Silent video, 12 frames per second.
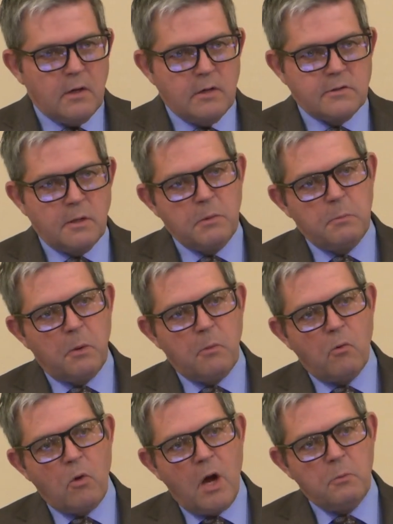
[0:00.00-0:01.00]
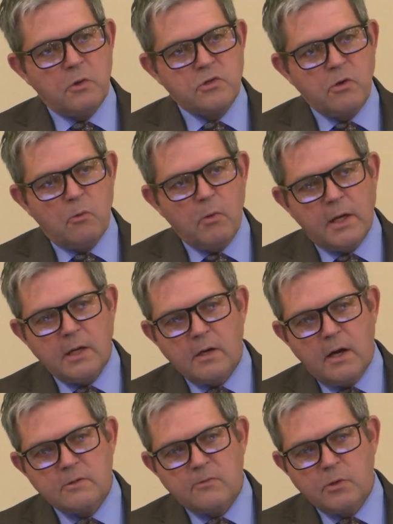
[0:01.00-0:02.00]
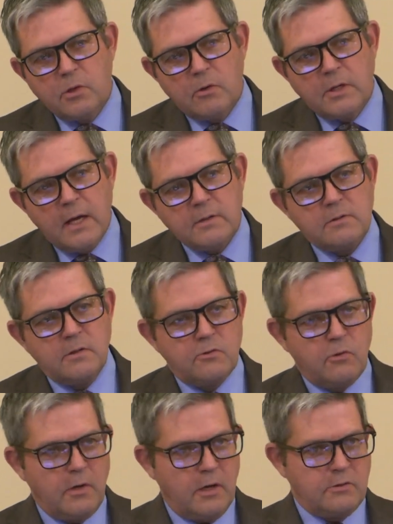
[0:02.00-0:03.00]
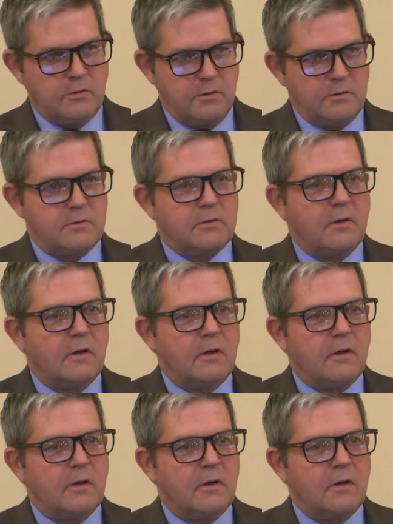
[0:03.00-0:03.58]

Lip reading: Assemblymember Ramos, you are recognized for your guest introductions.